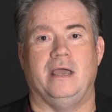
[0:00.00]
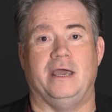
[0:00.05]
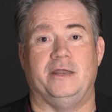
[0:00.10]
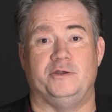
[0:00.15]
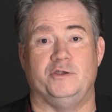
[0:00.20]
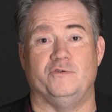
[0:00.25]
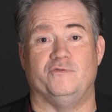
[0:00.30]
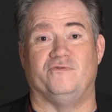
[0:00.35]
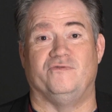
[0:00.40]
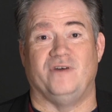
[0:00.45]

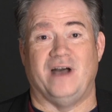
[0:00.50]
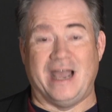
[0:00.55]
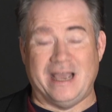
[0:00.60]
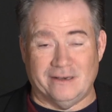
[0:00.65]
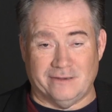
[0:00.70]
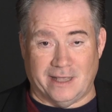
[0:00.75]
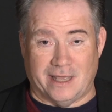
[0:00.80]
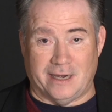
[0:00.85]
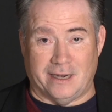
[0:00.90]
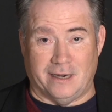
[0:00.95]
and you
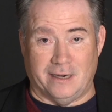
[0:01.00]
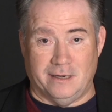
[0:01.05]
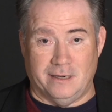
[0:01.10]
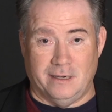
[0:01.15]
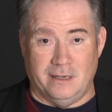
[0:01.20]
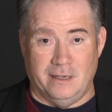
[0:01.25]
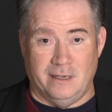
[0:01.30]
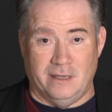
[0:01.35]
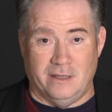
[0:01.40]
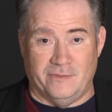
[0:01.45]
violate it,
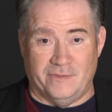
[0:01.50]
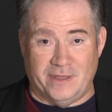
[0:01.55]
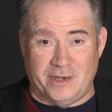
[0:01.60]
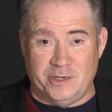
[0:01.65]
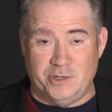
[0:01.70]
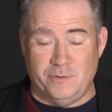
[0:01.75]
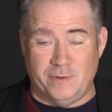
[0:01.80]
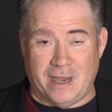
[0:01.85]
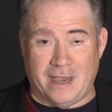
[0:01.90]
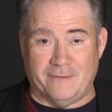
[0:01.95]

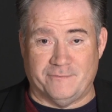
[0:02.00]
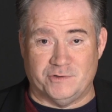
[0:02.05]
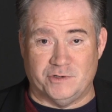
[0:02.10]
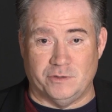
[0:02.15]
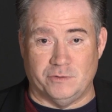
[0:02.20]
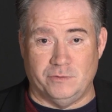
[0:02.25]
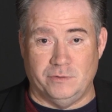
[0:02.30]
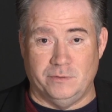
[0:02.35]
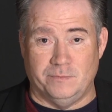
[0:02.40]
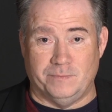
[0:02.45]
then you have
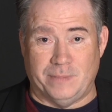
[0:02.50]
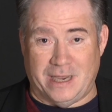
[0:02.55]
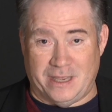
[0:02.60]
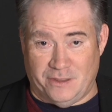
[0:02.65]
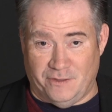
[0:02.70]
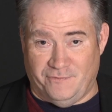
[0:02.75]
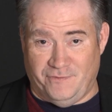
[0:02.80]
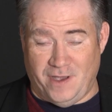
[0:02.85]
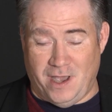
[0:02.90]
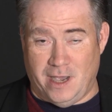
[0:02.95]
to pay
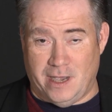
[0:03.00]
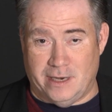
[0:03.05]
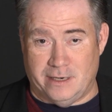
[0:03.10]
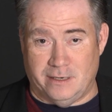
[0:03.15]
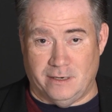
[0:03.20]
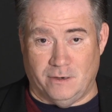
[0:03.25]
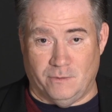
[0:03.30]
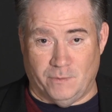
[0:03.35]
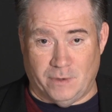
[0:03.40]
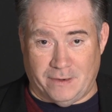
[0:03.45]
the fine,
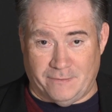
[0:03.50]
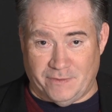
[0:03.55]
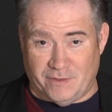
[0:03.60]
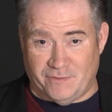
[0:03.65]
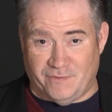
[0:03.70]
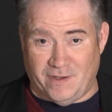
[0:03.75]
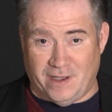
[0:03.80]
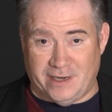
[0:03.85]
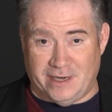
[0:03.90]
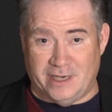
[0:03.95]
whatever
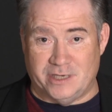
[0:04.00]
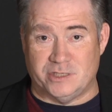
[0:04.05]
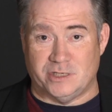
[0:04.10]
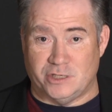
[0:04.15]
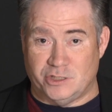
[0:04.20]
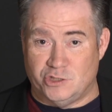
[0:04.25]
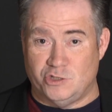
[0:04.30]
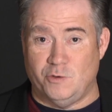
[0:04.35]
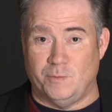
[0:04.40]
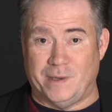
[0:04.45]
the fine is,
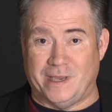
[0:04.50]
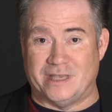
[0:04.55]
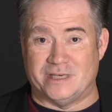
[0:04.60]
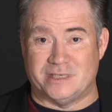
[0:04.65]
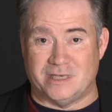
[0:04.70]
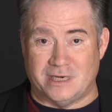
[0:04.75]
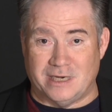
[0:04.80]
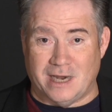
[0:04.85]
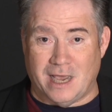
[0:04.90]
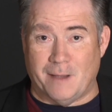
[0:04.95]
assuming
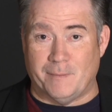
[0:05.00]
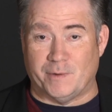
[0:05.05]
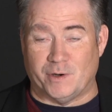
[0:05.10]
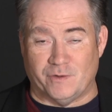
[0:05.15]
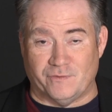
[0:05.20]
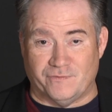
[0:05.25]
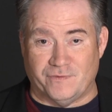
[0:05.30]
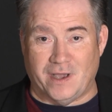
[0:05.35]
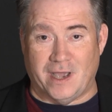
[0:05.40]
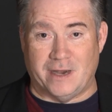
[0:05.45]
it's a
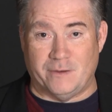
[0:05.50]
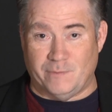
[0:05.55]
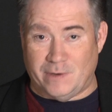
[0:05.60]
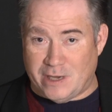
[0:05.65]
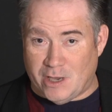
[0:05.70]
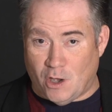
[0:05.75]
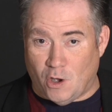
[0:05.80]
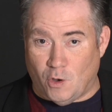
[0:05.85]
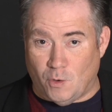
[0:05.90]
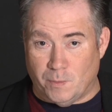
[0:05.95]
nominal fine,
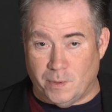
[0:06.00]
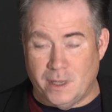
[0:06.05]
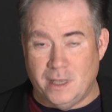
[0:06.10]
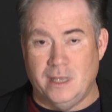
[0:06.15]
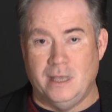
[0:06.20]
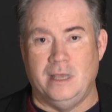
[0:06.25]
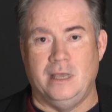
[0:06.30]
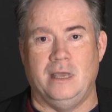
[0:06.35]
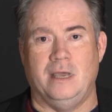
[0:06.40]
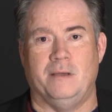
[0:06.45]
we hope.
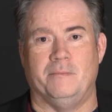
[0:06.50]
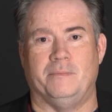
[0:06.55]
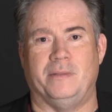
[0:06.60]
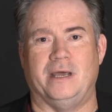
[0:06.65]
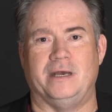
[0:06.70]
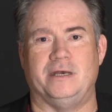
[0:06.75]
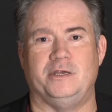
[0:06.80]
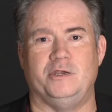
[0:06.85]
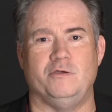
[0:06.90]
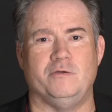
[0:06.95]

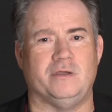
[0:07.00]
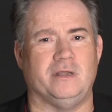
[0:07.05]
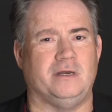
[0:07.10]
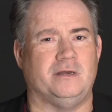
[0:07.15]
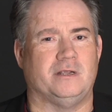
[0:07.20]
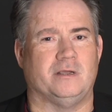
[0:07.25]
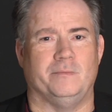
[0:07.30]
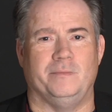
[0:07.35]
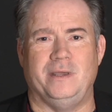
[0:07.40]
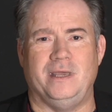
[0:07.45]
But you
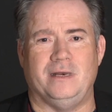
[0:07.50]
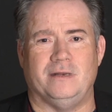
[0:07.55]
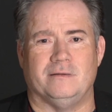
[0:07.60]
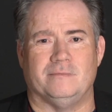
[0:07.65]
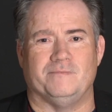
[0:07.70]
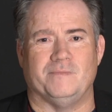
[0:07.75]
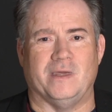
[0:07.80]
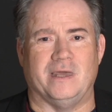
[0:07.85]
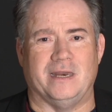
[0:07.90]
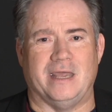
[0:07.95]
can commit
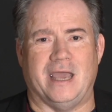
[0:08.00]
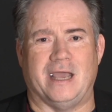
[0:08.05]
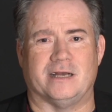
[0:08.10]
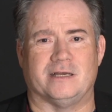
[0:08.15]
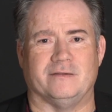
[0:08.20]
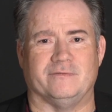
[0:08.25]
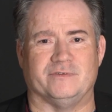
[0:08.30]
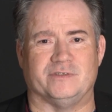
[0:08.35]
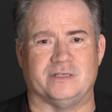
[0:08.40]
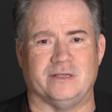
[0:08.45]
an
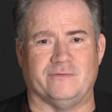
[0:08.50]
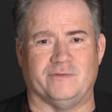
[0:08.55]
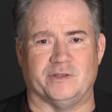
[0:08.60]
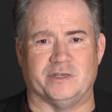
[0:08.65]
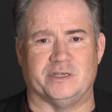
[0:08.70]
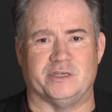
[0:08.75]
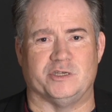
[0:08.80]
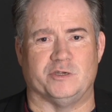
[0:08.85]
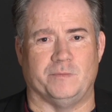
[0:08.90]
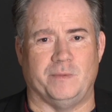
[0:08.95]
act of civil
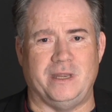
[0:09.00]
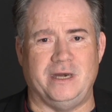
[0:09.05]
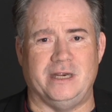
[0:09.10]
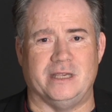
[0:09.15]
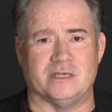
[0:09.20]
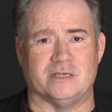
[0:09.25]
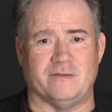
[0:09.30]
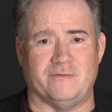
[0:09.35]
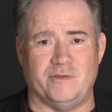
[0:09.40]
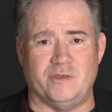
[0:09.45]

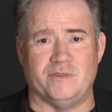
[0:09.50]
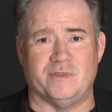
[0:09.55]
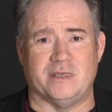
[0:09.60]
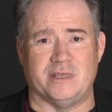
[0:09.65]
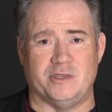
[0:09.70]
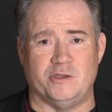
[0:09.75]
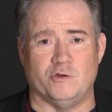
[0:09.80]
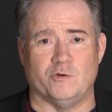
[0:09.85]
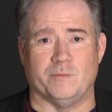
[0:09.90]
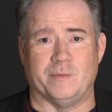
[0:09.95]
disobedience if you
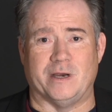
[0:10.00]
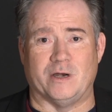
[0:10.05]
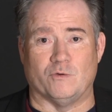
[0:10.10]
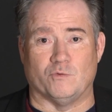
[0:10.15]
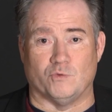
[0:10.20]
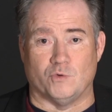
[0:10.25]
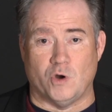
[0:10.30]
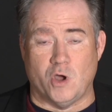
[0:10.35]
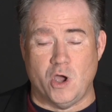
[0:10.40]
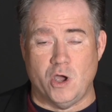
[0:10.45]
think you're
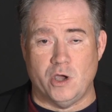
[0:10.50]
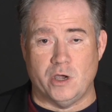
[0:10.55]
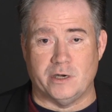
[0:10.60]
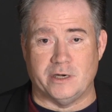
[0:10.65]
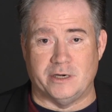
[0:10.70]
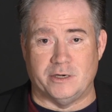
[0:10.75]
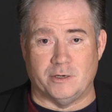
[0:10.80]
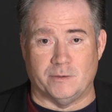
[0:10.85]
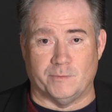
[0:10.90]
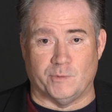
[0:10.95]
being
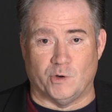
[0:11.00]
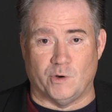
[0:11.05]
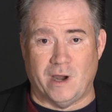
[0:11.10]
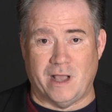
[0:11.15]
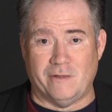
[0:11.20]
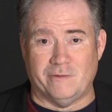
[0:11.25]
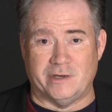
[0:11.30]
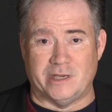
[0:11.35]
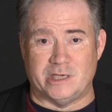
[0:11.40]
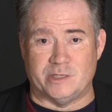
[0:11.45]
wronged and your
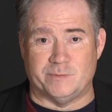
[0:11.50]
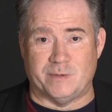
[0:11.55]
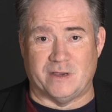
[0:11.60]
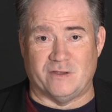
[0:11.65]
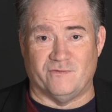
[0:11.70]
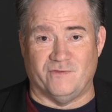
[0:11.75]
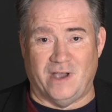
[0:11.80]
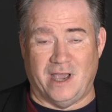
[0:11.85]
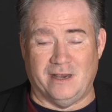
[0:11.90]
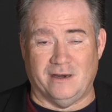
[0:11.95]
morality is
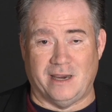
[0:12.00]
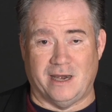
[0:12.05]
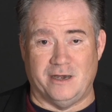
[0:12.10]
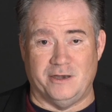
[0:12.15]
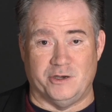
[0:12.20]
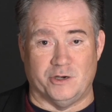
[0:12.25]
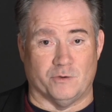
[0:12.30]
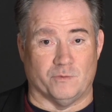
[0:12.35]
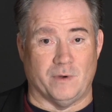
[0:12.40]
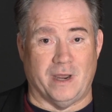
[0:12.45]
being violated
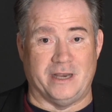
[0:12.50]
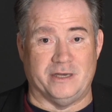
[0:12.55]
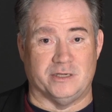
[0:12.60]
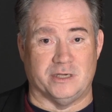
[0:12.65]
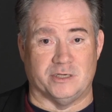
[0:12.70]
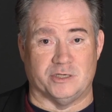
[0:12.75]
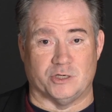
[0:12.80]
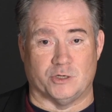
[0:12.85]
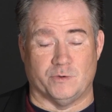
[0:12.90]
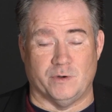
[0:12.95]
and your rights
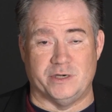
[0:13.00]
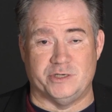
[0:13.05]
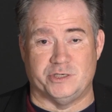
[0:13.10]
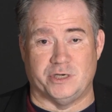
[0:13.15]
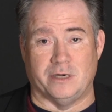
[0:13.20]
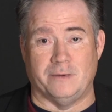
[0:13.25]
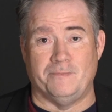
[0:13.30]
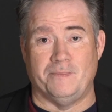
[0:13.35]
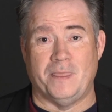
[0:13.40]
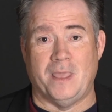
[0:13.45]
as a
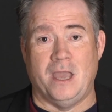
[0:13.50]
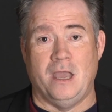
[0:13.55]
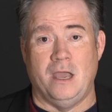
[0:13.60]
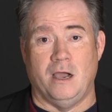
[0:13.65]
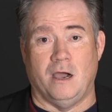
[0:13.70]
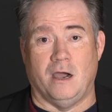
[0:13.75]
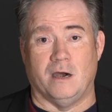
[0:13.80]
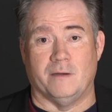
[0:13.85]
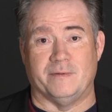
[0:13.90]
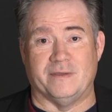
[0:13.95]
Christian
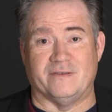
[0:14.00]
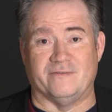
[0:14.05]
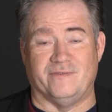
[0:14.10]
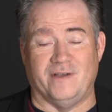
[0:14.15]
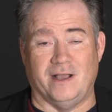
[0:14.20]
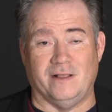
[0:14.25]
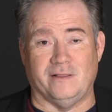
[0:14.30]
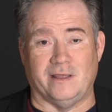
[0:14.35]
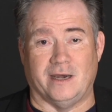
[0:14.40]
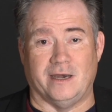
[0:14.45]
are being
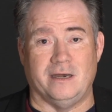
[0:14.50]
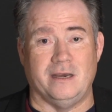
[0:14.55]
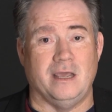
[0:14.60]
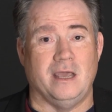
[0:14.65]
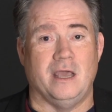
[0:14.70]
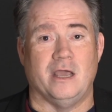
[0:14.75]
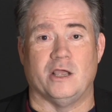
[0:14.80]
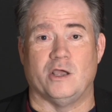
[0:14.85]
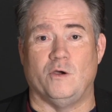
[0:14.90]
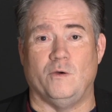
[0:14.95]
violated.
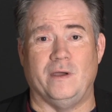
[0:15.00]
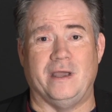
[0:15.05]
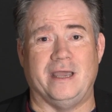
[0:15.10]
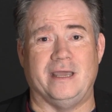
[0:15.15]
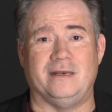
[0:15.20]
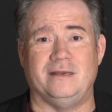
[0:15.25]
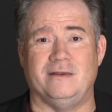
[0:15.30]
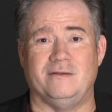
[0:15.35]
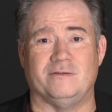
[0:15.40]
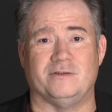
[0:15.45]
Go
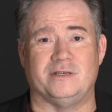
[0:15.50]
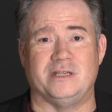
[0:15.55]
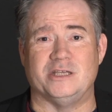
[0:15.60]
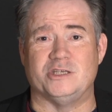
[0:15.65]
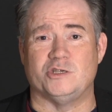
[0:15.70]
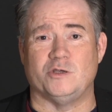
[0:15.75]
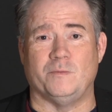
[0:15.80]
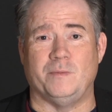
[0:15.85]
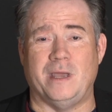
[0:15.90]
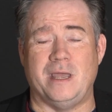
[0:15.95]
ahead and
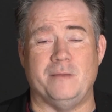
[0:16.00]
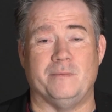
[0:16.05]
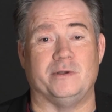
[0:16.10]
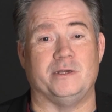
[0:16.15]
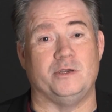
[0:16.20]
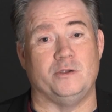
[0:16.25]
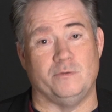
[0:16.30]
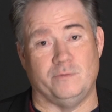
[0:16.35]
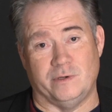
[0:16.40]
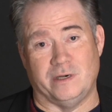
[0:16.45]
disobey,
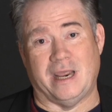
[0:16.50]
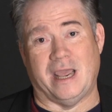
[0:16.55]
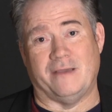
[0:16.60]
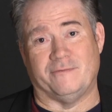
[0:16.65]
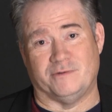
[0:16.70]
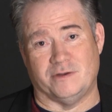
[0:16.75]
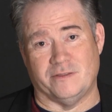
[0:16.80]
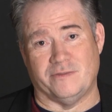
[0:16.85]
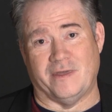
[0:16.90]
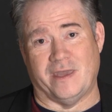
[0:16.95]
but you would
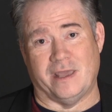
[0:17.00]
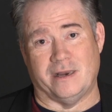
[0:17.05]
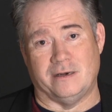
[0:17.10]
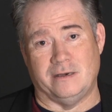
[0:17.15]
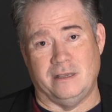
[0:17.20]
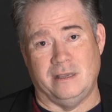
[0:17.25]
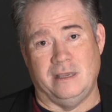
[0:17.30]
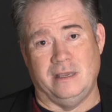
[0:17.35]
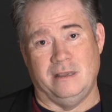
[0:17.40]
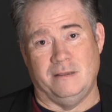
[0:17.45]
have to then
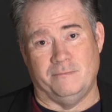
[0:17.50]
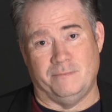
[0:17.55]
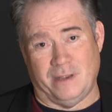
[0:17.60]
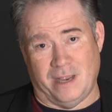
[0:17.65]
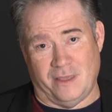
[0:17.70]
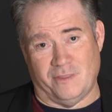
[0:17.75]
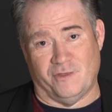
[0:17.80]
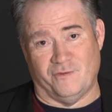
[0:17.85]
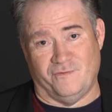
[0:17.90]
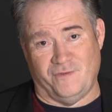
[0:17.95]

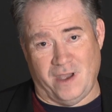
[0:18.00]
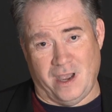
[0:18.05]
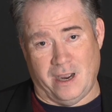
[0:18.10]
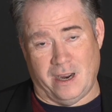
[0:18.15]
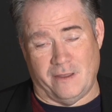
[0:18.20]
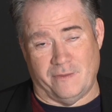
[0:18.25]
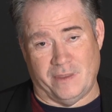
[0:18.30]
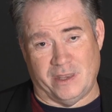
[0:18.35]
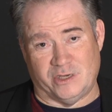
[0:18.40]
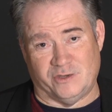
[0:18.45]
pay the
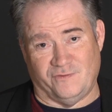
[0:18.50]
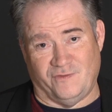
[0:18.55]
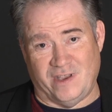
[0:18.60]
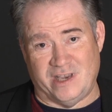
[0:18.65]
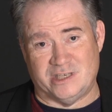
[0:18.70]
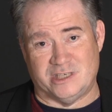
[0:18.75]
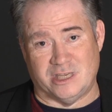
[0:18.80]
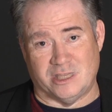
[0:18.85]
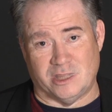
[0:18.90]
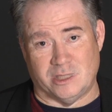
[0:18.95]
fine. That's
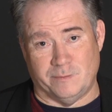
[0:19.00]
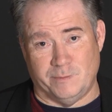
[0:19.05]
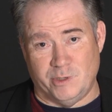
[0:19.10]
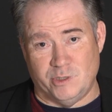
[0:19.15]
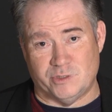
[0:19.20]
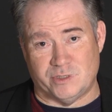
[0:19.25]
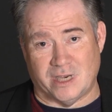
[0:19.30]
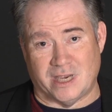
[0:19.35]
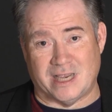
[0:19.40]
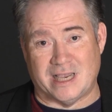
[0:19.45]
facing the
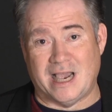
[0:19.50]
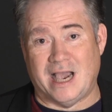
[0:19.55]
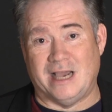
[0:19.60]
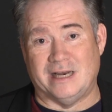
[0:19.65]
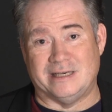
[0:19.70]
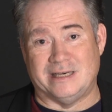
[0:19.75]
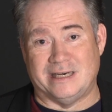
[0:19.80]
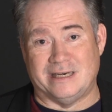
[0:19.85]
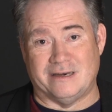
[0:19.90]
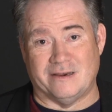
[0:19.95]
music.
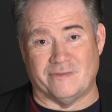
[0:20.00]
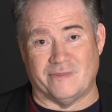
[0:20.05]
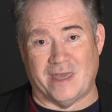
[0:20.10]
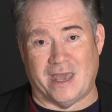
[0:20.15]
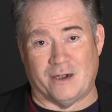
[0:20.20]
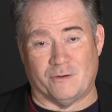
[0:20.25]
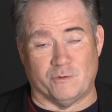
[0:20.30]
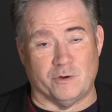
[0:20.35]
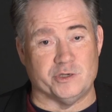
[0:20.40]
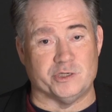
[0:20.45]
Gandhi did
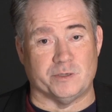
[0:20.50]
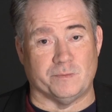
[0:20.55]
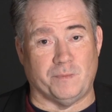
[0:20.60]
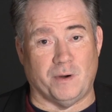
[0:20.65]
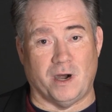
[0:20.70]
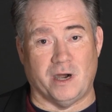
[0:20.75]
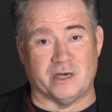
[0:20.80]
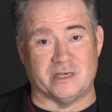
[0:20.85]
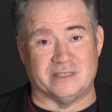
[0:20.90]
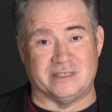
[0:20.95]
that. Rosa
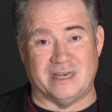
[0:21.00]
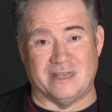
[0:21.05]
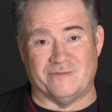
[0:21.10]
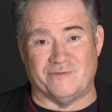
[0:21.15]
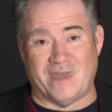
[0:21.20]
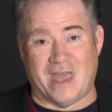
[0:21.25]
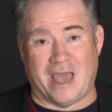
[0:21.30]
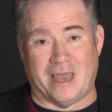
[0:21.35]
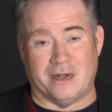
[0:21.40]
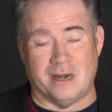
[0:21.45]
Parks
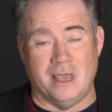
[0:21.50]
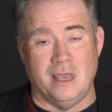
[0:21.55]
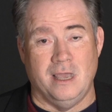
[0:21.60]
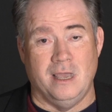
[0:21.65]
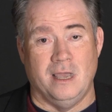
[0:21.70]
did that.